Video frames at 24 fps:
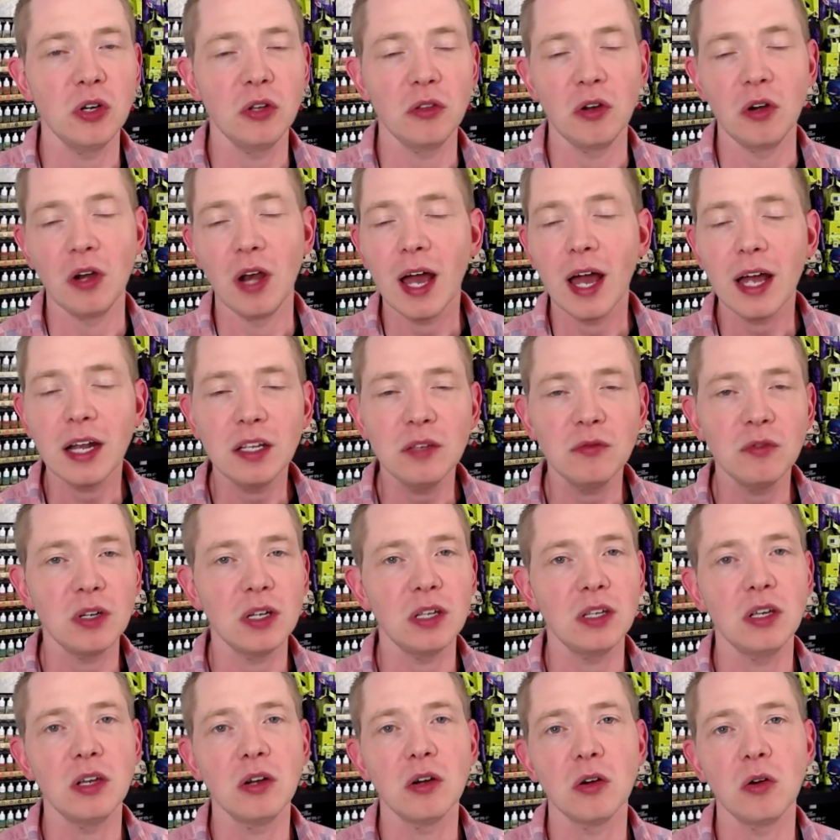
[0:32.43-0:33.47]
They're not even a
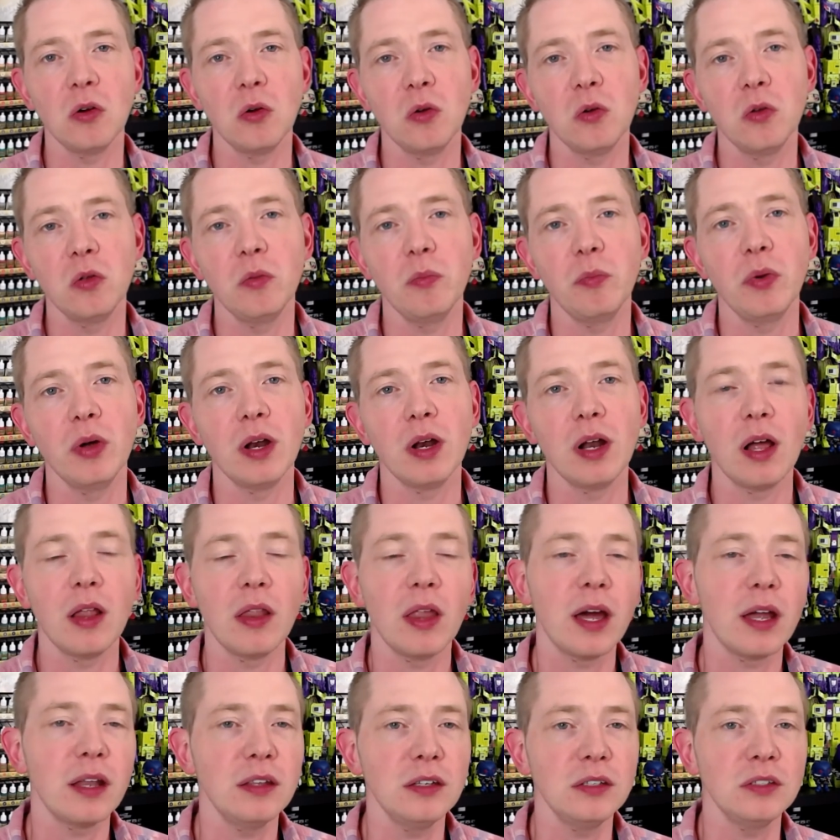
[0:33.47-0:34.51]
year old, but a
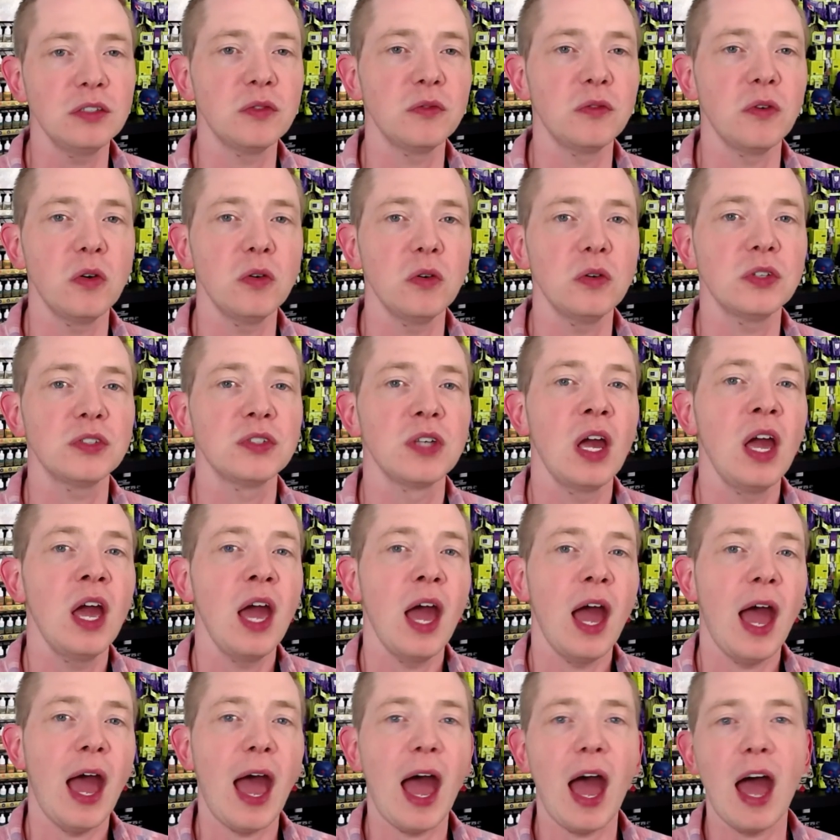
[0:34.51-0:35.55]
lot of these folks
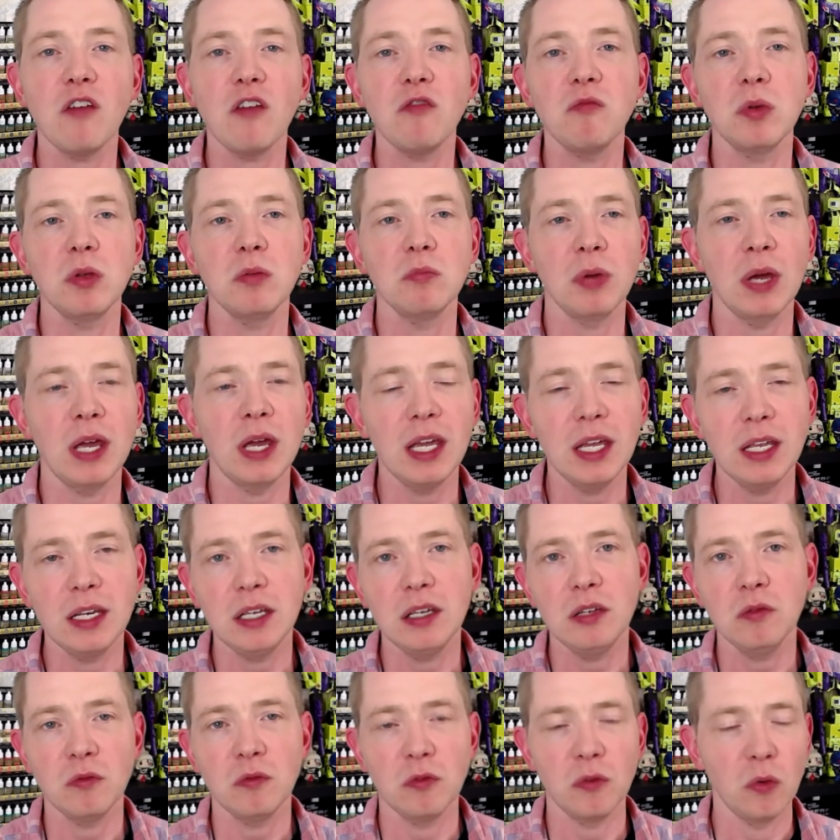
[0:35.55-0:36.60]
have been
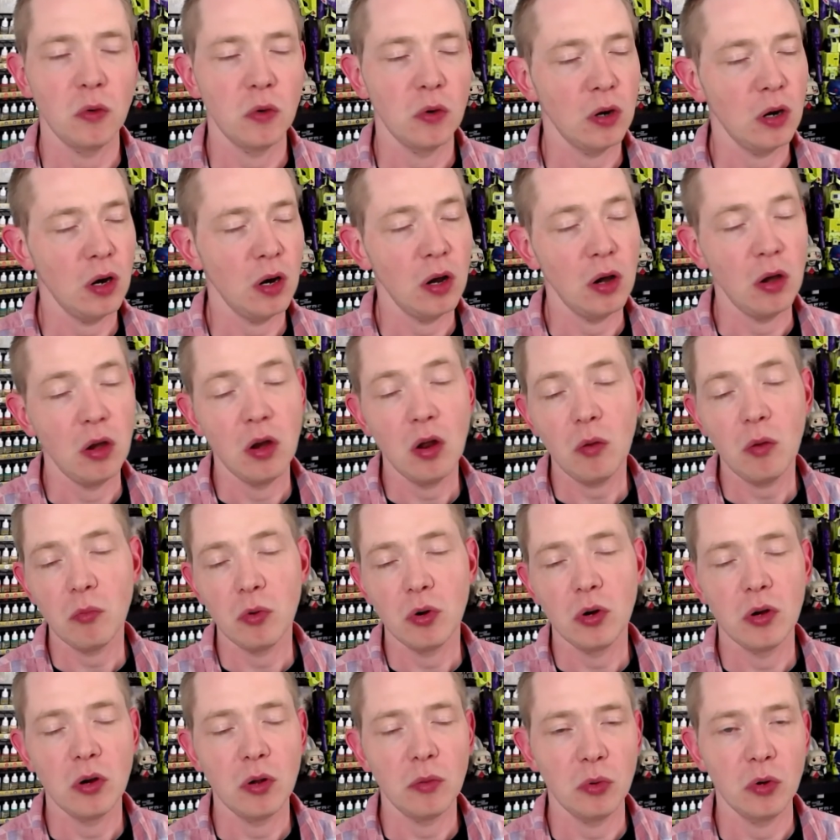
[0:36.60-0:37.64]
painting for a number,
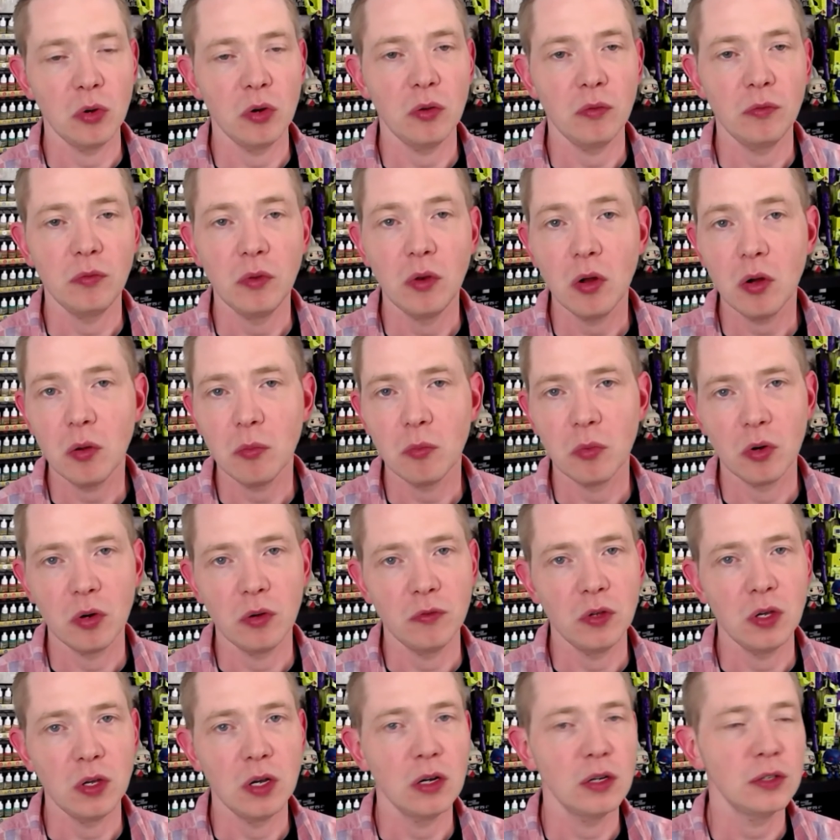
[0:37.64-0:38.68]
number of number of
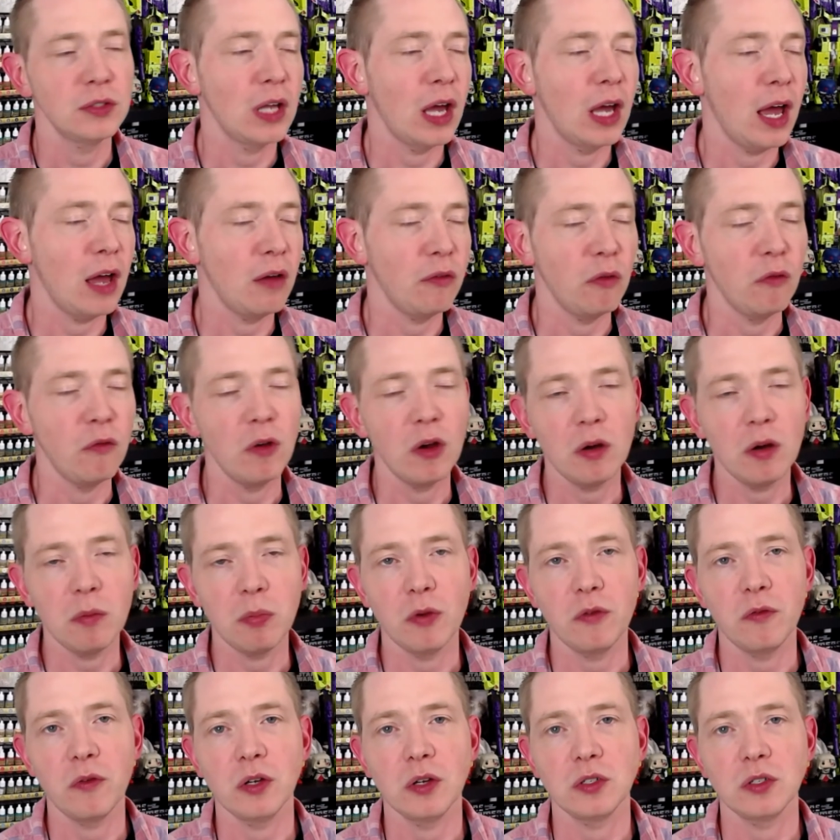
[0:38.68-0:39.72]
years to have a very
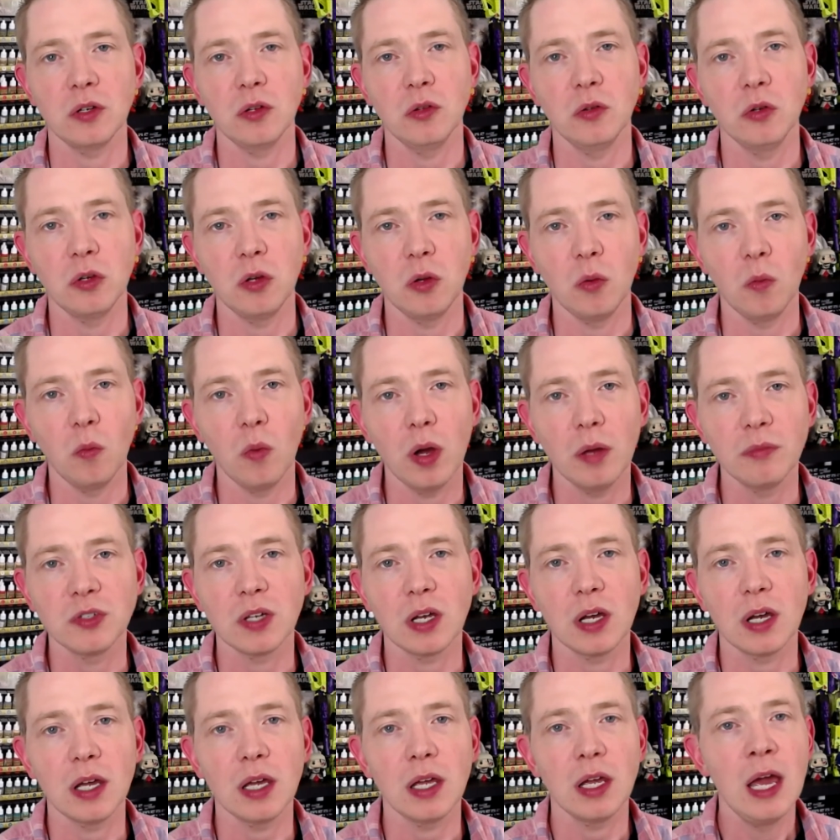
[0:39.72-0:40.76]
professional looking
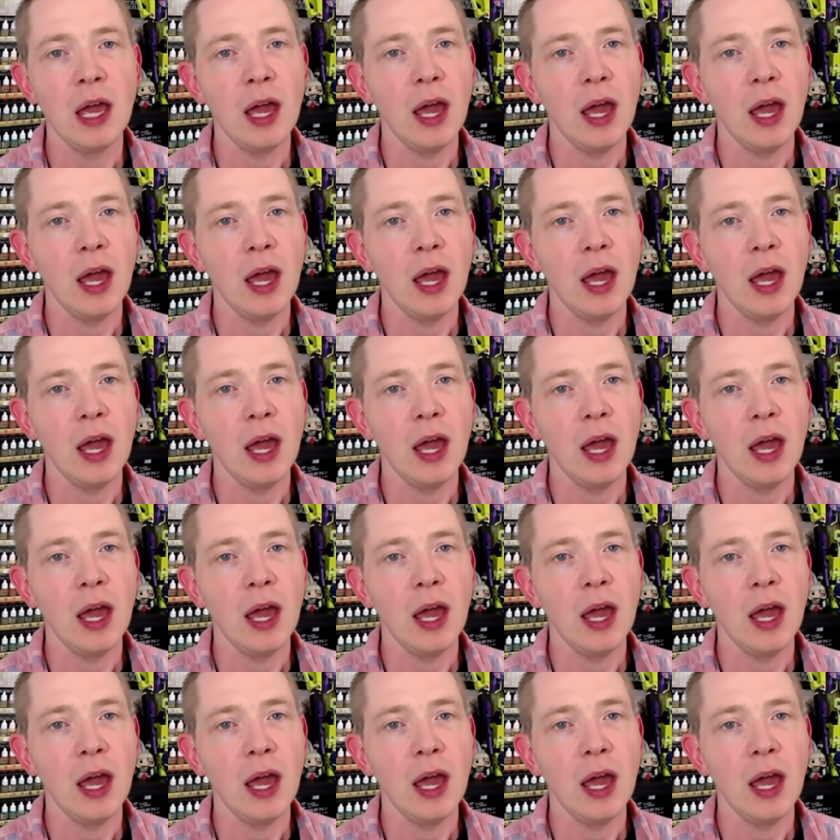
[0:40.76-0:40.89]
website.